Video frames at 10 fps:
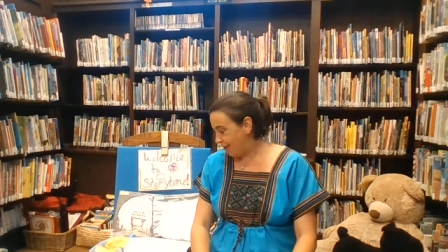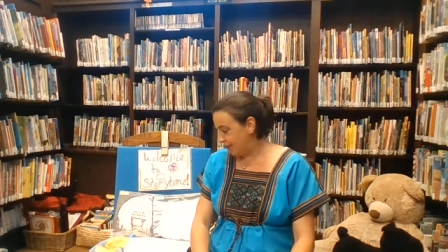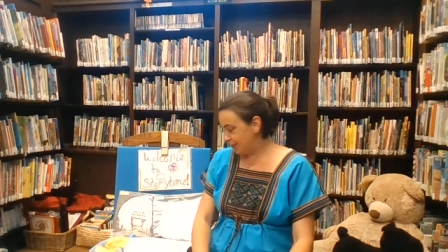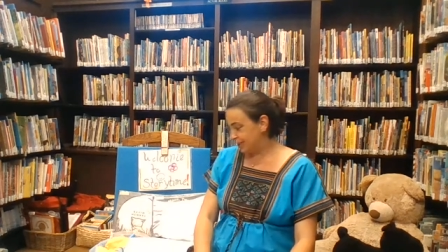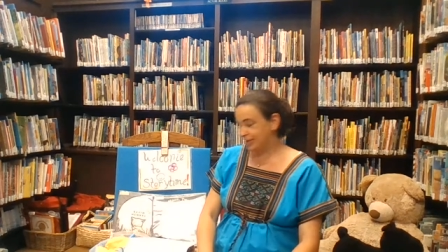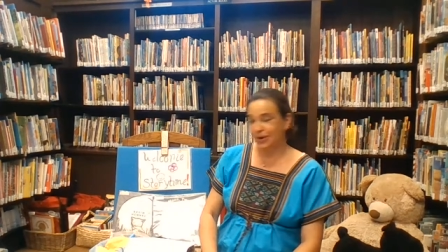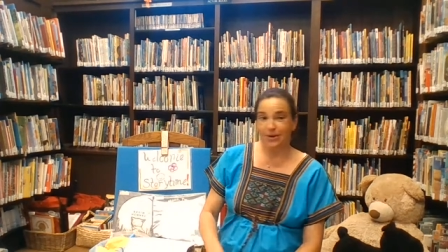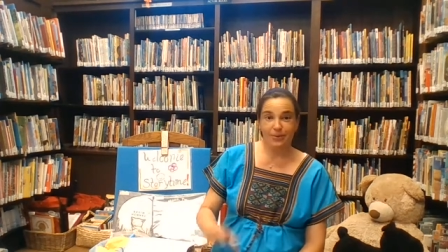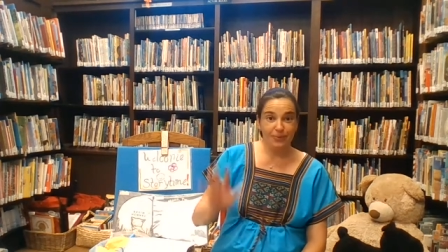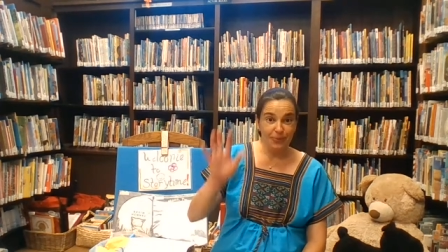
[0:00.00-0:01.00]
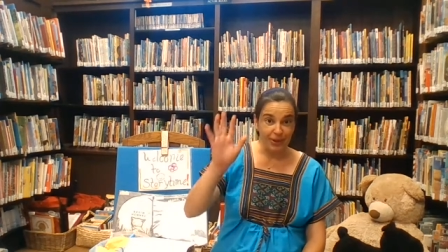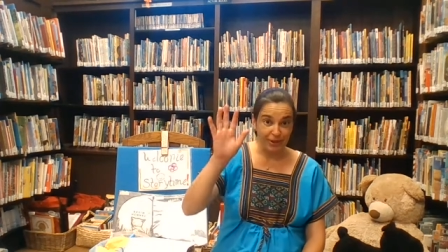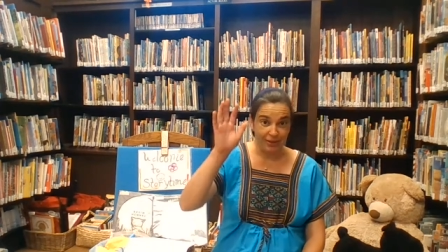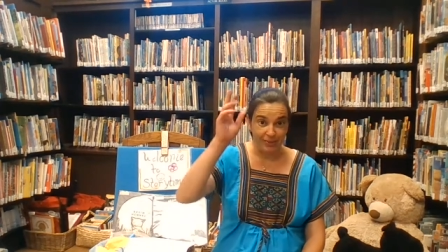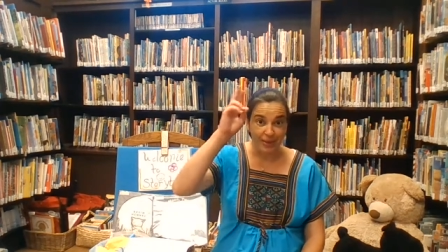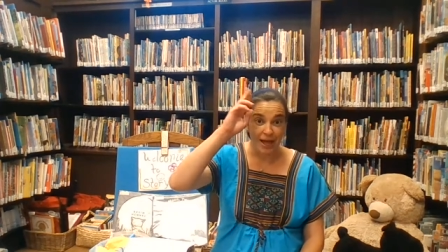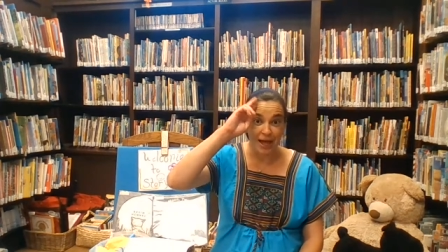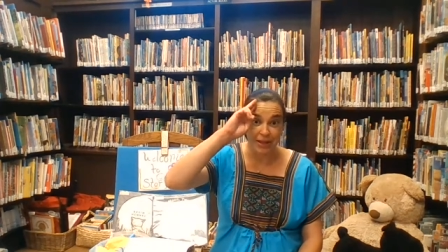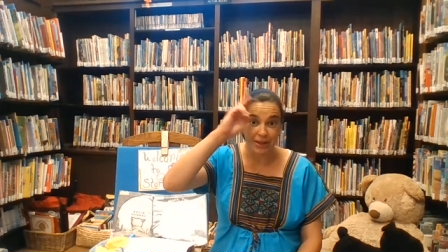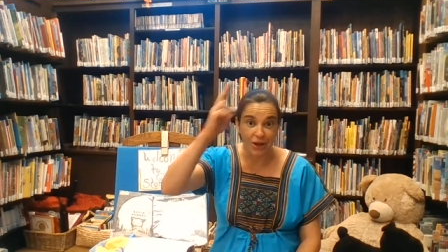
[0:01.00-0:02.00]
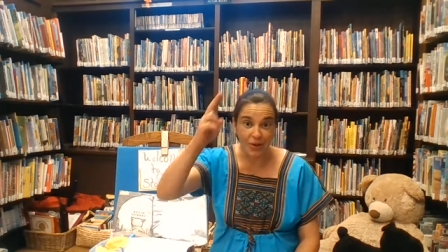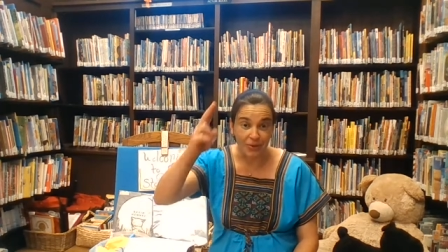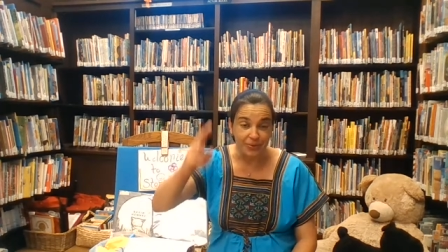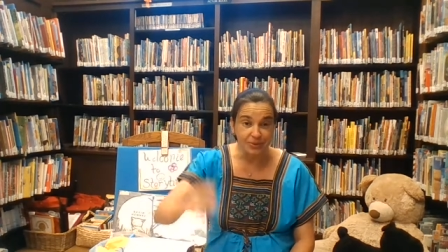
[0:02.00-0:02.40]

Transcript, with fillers: want to start with hello.